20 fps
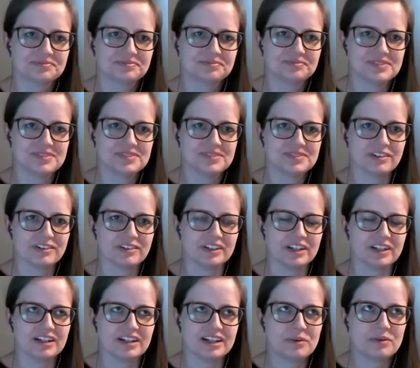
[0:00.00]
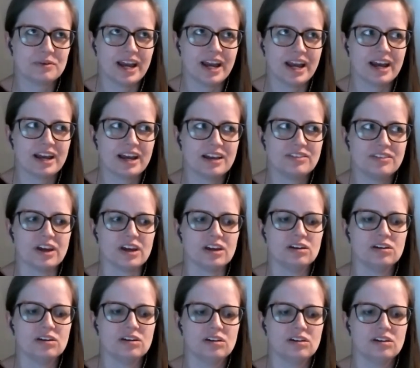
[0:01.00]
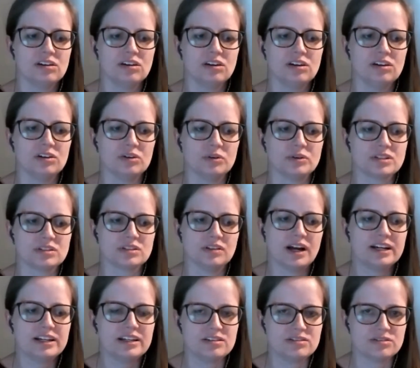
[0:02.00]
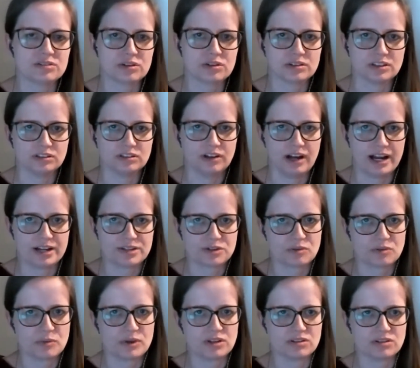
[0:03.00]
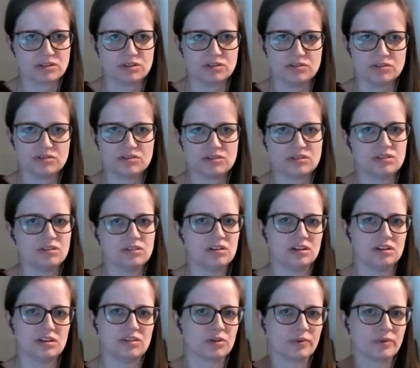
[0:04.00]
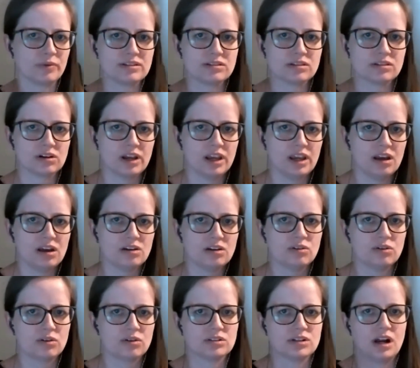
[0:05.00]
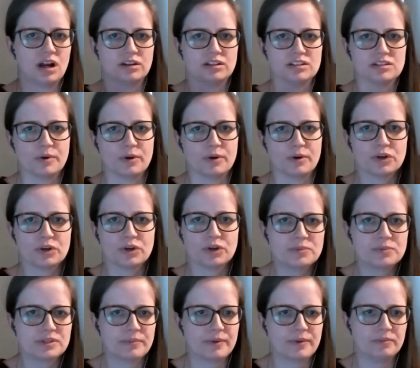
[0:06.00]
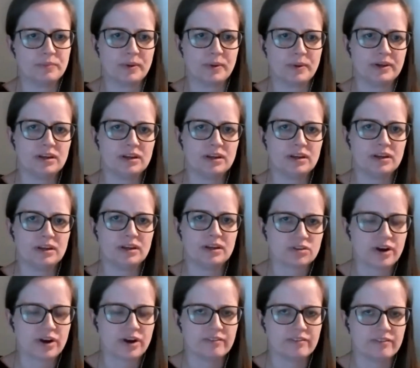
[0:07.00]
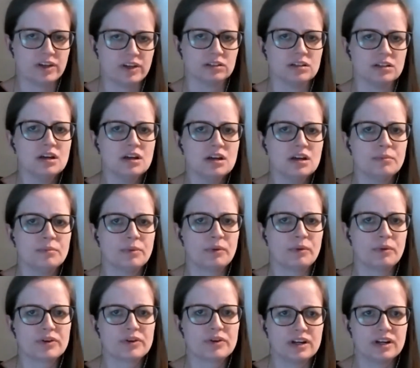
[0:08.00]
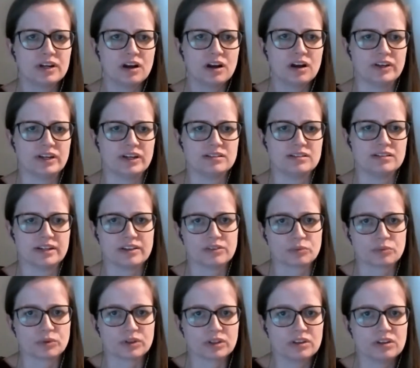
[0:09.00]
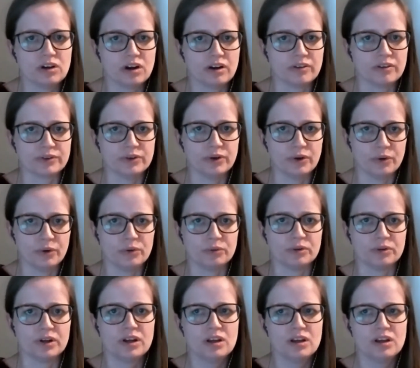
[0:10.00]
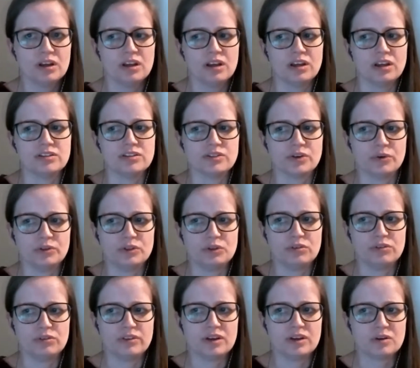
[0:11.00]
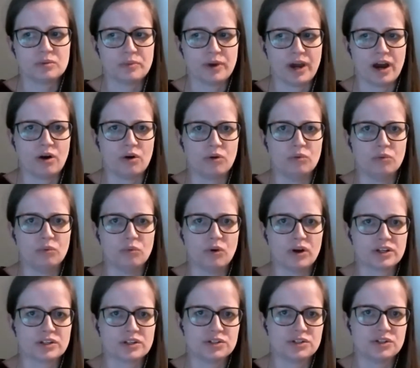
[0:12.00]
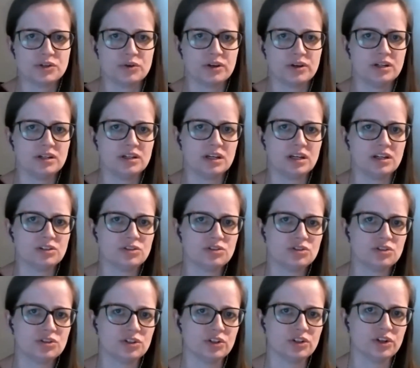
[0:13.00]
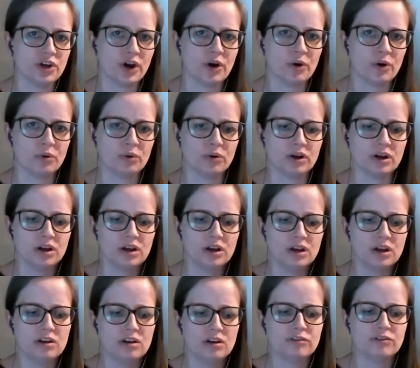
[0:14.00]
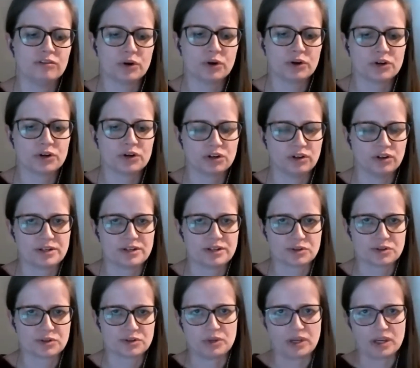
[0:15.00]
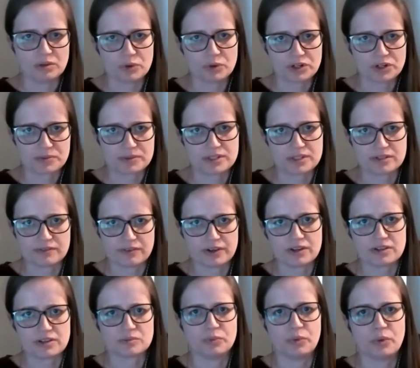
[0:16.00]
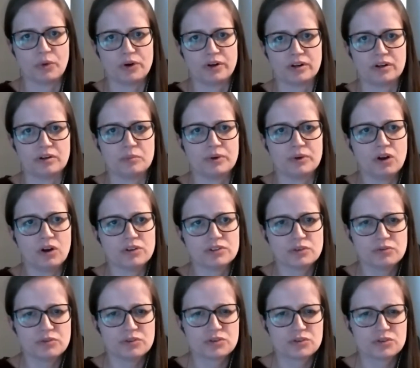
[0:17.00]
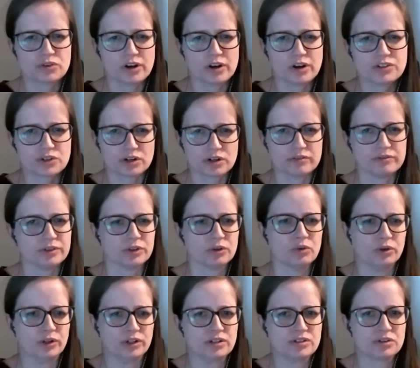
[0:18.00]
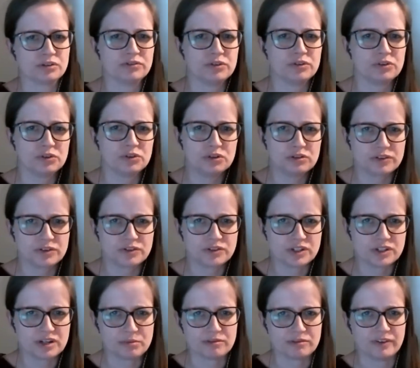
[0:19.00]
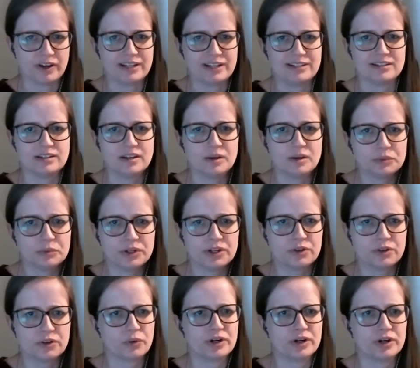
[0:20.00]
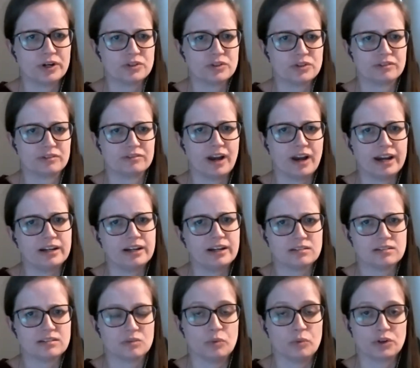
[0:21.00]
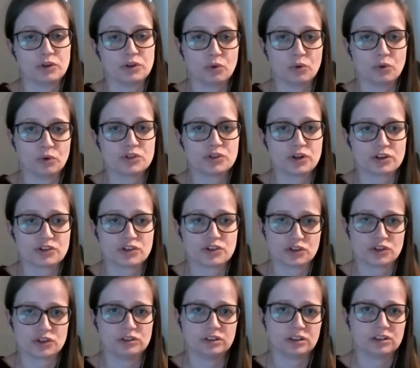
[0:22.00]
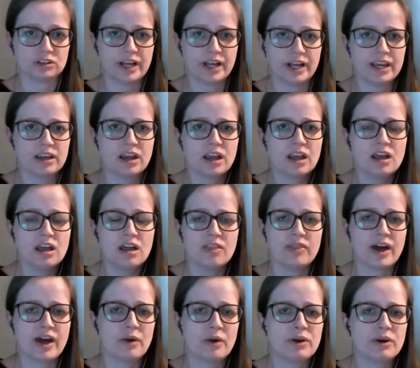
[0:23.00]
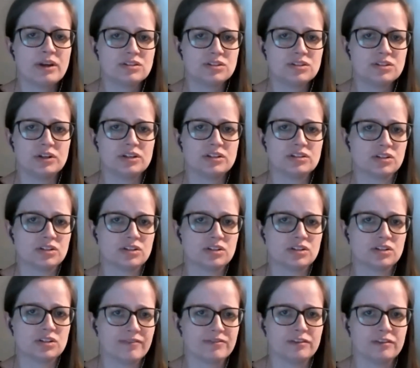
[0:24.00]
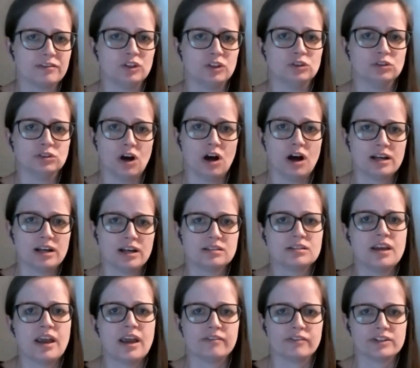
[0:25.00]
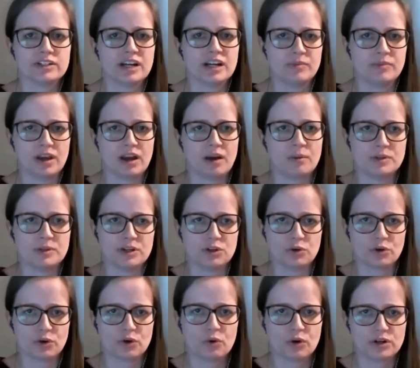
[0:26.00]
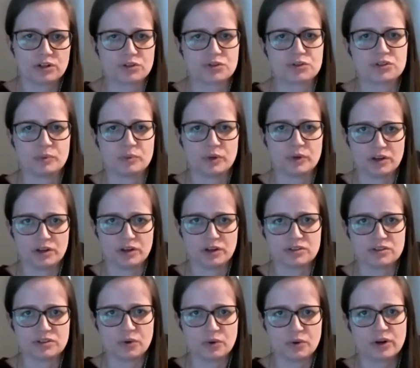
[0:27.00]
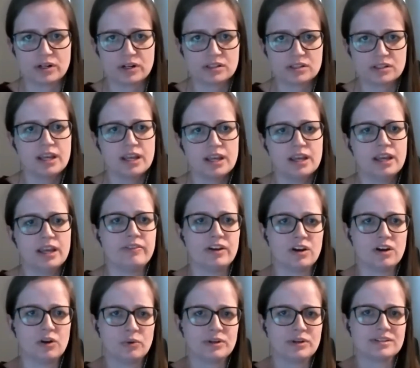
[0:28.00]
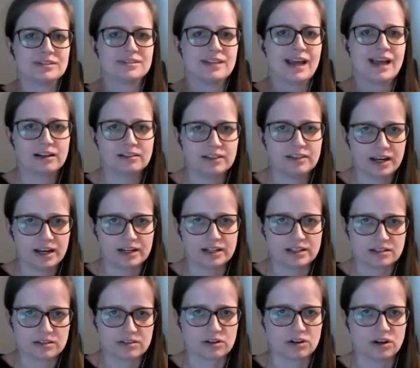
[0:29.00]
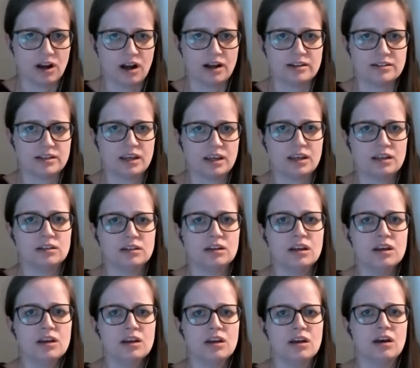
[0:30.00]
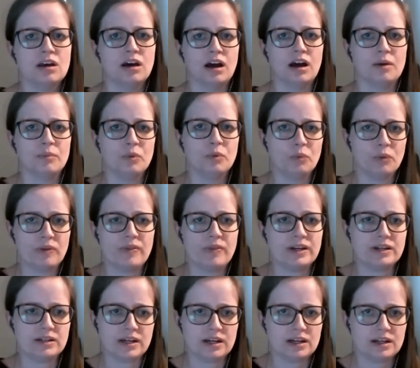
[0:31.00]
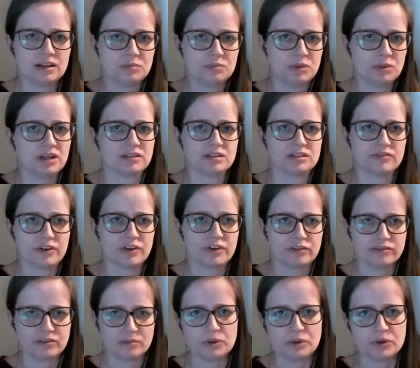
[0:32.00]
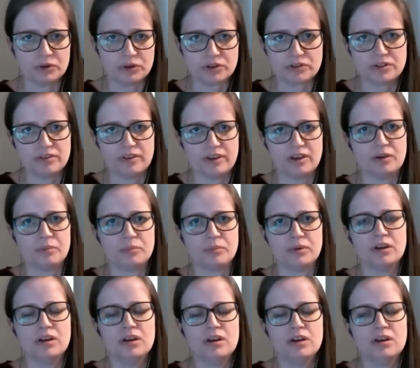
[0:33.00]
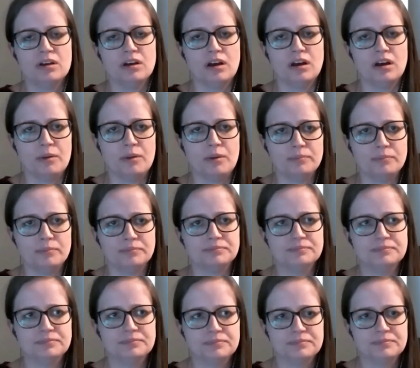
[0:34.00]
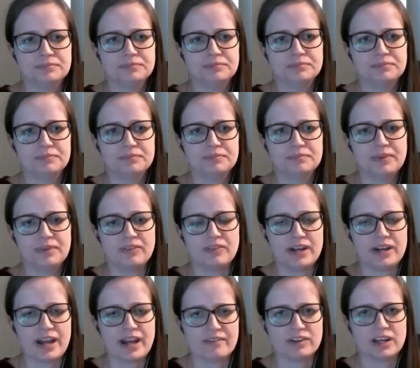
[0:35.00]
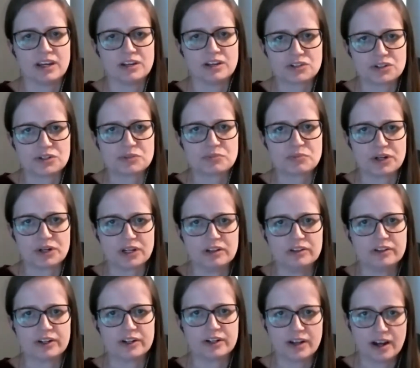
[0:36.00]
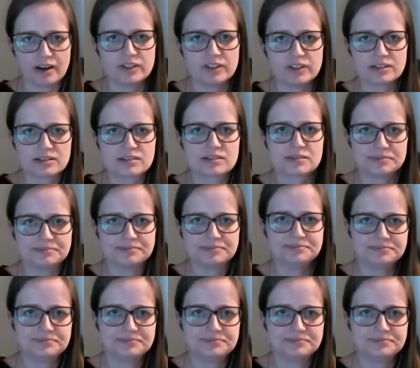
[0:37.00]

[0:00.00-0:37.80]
Definitely. And I would add that, you know, it's a lot easier in the classroom because students can either raise their hand or talk in small groups about immediate issues they're having. But when they're in an online setting, they're really on their own. And so when you think about what a student needs to know for your classroom, being more specific is important, but also the structure of your course. So if your university provides a template or any sort of guidance on what your course structure should look like, that way students don't have to feel lost every time they come into your course or someone else's course. And they know exactly how to get to their content when they need it because it's very familiar to them. And the navigation is pretty clear and obvious.